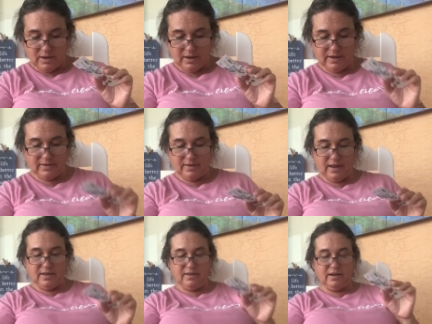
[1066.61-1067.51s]
his
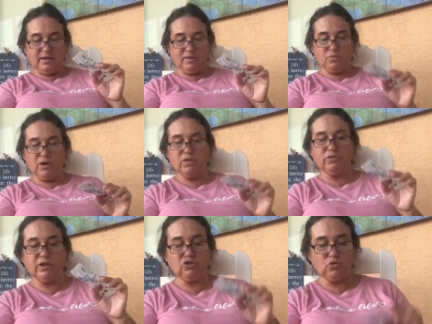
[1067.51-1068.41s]
sons and his
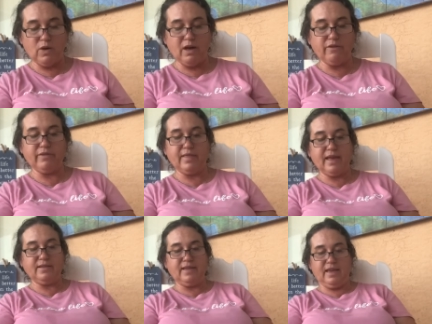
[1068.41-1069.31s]
brethren twelve, and
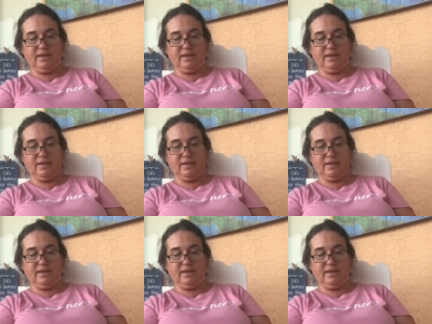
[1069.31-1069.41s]
that's it.